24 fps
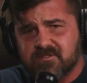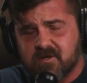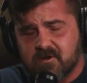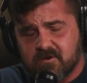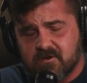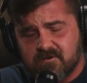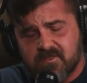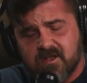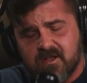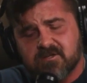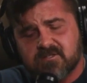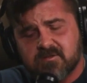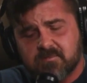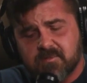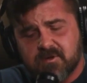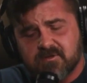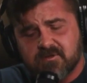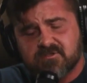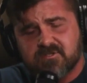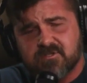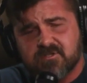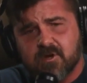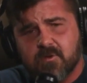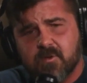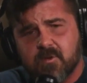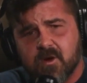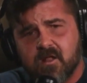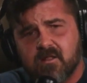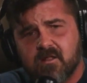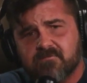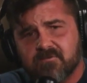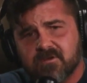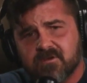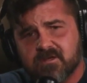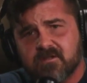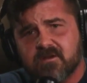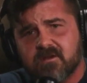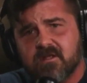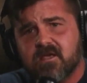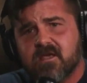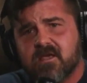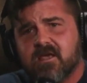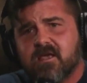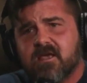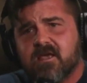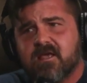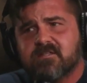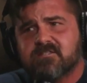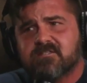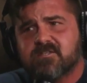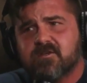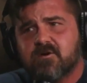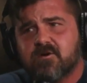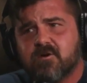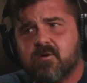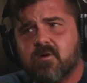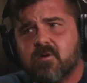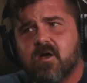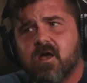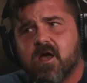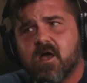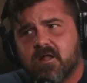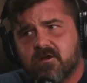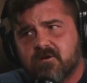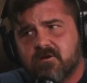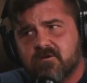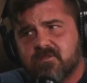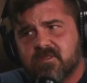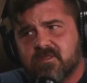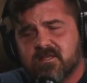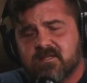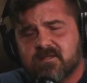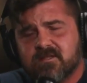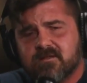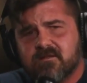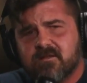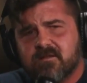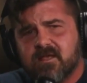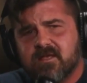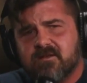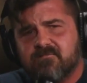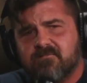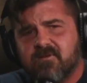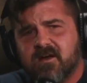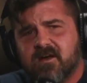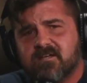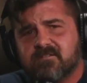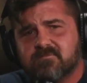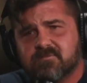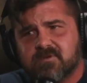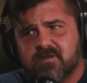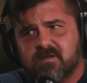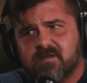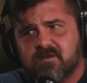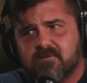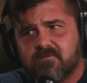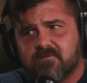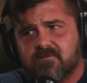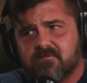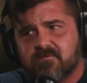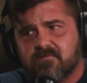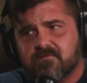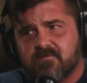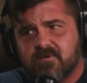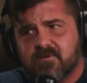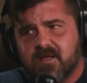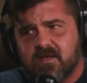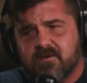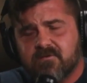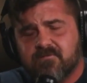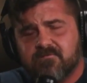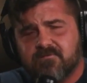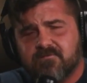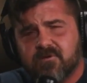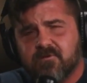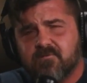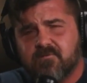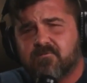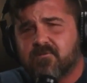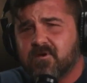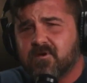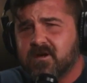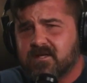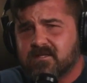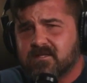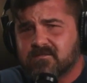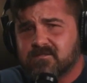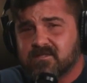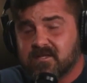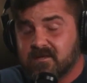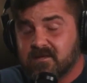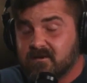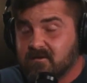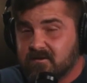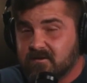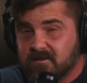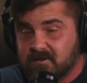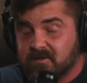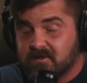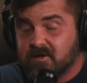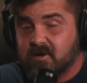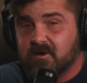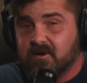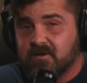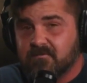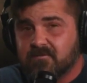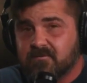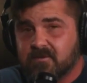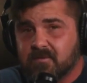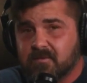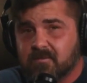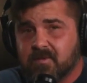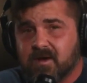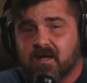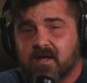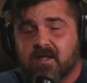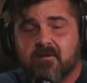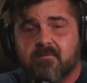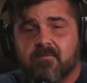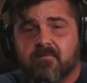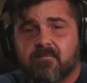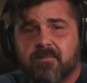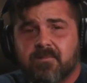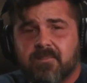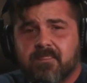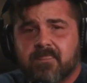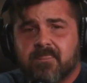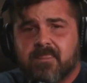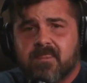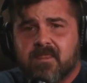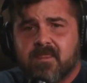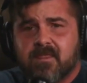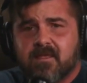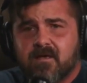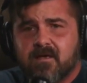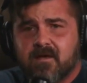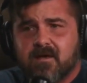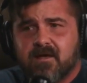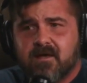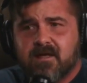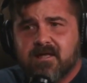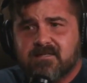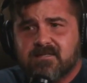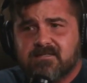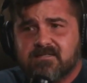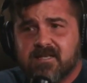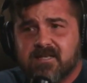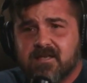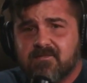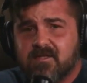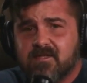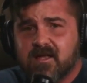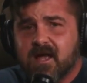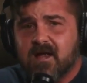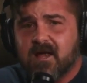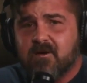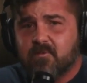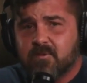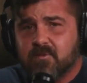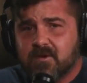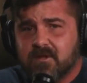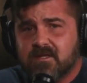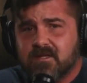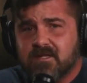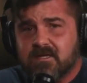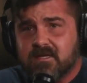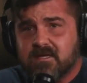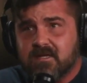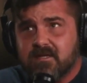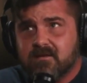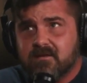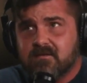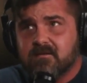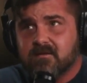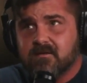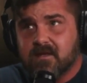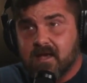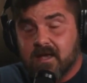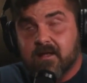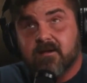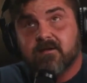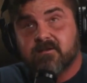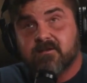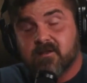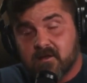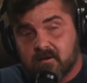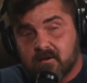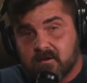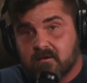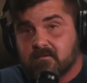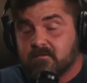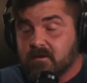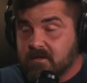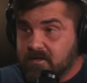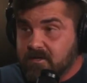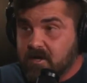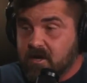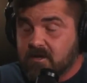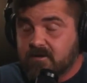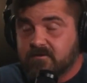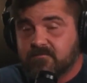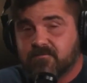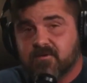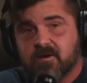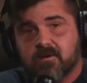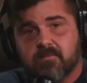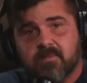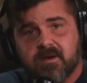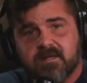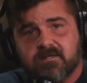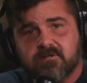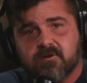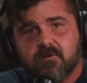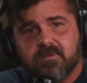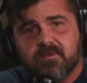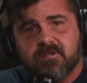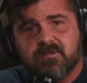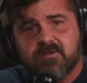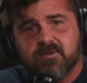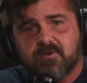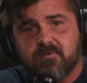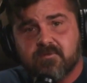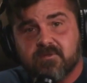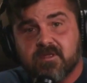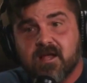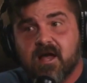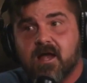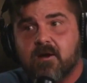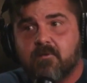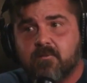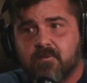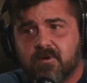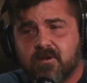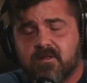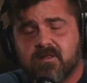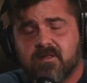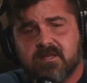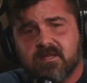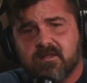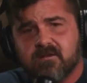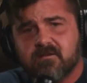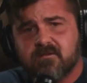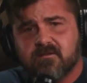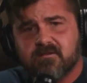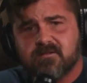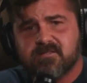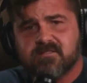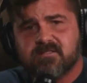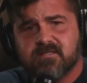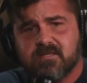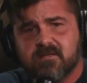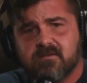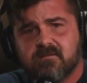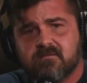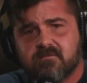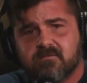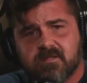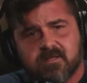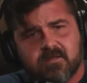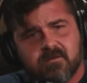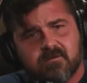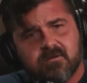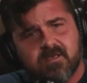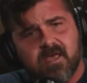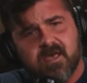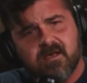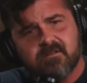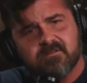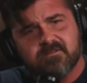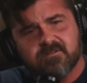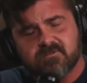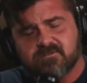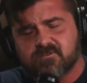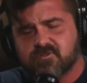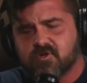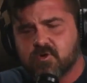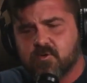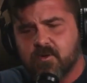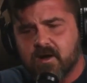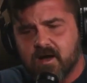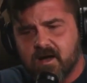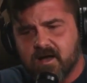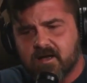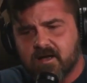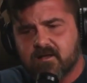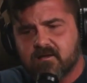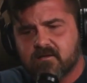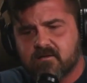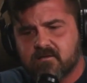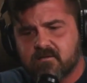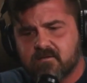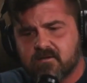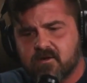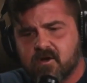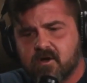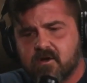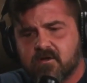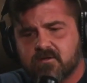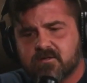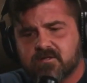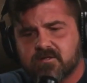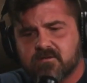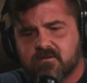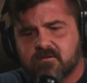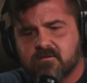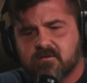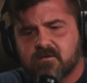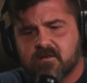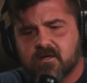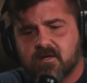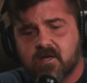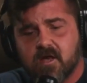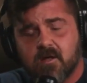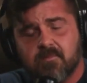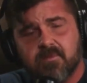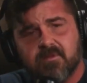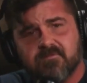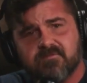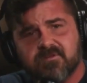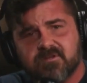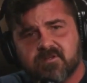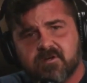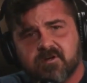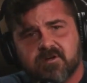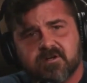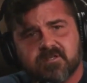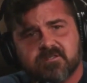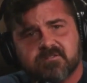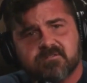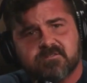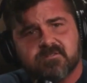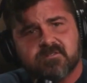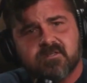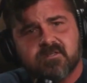are, and they're supposed to know all of it. And so, under the advisement of a few friends and an attorney friend of mine, said that I really need, and a doctor friend of mine told me too, that I really needed to seek legal counsel. So I called a couple of attorneys,